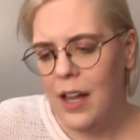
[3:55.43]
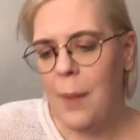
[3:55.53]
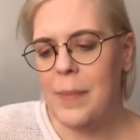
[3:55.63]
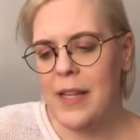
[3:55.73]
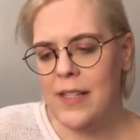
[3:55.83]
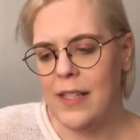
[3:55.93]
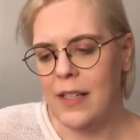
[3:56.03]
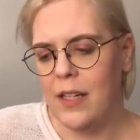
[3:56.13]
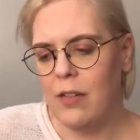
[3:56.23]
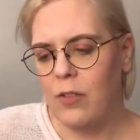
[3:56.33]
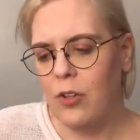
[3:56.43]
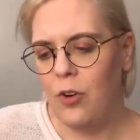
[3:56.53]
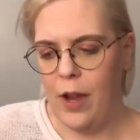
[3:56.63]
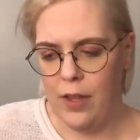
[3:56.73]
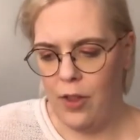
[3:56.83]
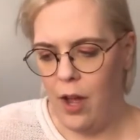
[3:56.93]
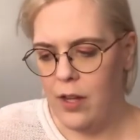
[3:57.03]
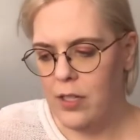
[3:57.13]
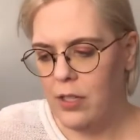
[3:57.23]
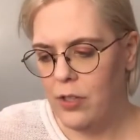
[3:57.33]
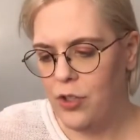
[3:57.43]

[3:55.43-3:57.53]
I'm being silly, Greg thought,